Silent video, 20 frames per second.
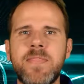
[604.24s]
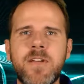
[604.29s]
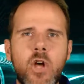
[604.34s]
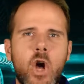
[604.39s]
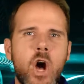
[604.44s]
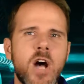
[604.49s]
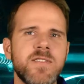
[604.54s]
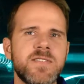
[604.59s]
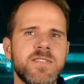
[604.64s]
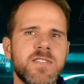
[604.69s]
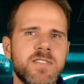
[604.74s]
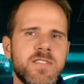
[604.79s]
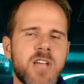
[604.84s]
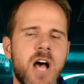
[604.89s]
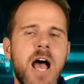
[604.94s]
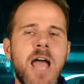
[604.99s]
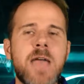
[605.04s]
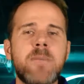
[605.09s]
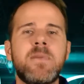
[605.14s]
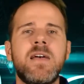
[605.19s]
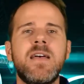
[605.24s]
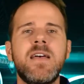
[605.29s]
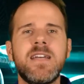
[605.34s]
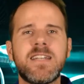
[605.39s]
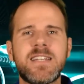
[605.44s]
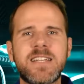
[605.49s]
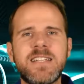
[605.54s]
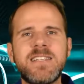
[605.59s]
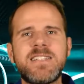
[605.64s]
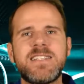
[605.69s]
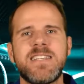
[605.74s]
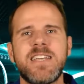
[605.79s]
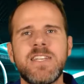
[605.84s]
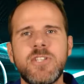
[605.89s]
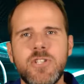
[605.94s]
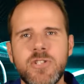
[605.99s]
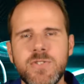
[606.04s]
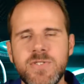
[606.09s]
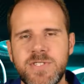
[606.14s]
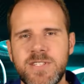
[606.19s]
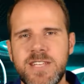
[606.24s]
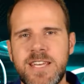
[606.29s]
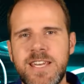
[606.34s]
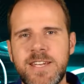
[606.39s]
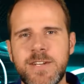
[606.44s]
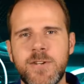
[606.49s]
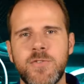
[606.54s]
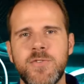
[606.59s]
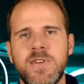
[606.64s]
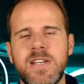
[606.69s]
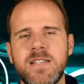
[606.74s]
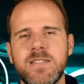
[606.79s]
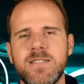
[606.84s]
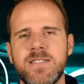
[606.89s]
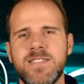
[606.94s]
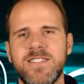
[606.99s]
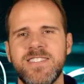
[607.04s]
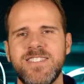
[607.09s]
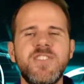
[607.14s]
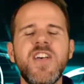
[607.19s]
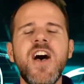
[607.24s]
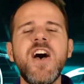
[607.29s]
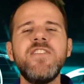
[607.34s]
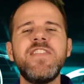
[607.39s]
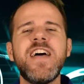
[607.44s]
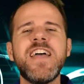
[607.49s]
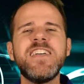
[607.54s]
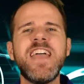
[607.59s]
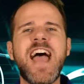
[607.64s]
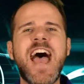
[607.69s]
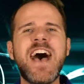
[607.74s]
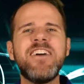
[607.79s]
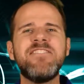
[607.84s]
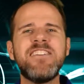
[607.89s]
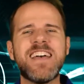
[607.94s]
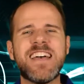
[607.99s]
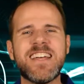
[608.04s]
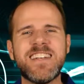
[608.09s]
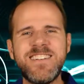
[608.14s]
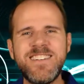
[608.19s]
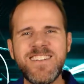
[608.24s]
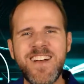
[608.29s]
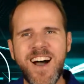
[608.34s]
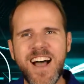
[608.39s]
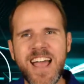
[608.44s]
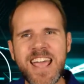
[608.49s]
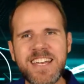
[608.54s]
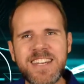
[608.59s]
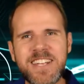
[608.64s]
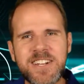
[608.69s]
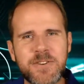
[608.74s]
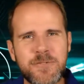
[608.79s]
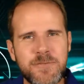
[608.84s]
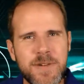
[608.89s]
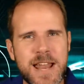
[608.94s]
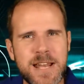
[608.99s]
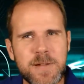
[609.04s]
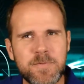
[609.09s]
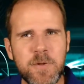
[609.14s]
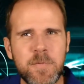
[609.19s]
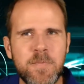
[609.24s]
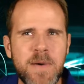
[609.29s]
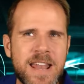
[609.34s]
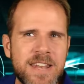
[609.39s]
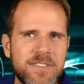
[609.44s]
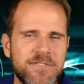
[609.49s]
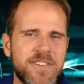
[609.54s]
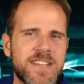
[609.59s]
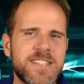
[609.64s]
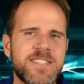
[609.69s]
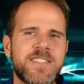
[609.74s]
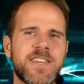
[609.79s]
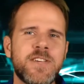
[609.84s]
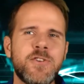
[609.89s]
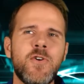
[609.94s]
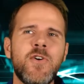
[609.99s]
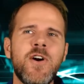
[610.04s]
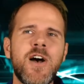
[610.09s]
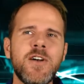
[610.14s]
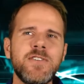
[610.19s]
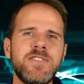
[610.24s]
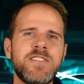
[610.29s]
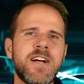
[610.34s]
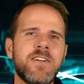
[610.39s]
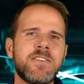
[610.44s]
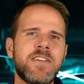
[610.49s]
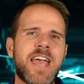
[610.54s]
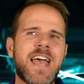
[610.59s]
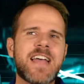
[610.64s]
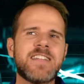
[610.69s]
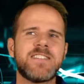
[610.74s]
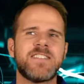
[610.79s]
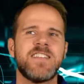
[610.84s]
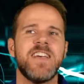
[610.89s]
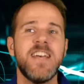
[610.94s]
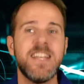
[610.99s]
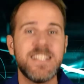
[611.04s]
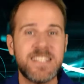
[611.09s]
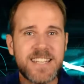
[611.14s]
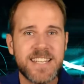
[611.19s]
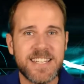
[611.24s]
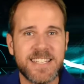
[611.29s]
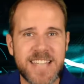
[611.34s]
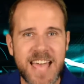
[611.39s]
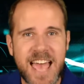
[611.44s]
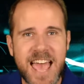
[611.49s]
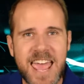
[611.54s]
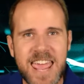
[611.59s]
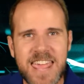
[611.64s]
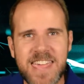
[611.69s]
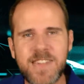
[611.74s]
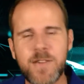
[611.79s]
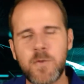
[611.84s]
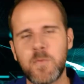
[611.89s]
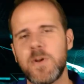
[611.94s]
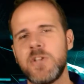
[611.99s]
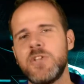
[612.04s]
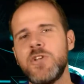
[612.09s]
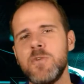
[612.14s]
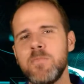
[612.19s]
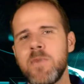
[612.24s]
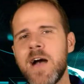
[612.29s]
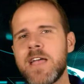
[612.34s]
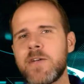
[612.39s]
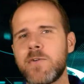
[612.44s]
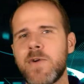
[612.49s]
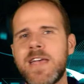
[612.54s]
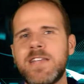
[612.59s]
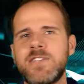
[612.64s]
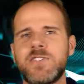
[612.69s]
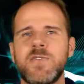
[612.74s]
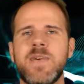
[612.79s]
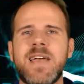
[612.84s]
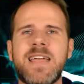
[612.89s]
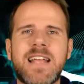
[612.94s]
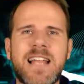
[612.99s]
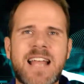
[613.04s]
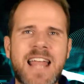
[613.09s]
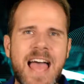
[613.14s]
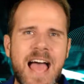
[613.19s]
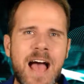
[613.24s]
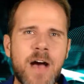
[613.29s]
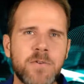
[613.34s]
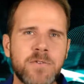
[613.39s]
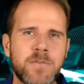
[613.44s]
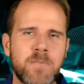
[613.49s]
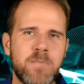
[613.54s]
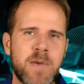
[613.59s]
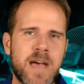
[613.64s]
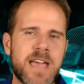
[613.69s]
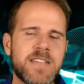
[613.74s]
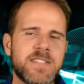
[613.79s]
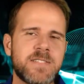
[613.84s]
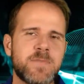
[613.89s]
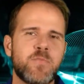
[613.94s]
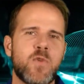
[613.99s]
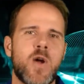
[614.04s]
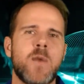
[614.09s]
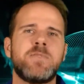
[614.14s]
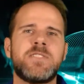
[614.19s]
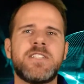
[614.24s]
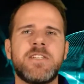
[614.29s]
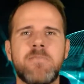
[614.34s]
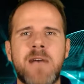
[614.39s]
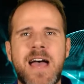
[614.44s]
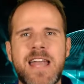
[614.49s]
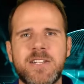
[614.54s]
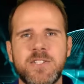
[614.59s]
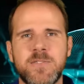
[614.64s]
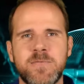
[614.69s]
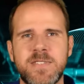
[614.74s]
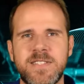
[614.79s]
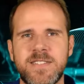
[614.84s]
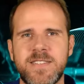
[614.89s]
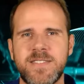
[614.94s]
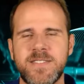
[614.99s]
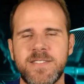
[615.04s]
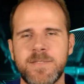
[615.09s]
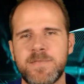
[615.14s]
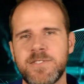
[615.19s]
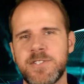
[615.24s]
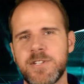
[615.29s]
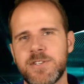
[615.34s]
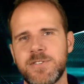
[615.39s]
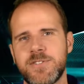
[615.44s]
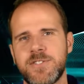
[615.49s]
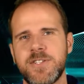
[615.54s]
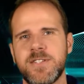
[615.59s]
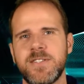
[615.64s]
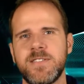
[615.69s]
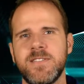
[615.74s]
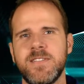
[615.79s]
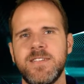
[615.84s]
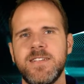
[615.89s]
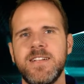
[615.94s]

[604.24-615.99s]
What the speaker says: the cost and time continues to increase. So there you have it, 9 incredible benefits that your hotel gets today when you migrate to a cloud-based property management system solution.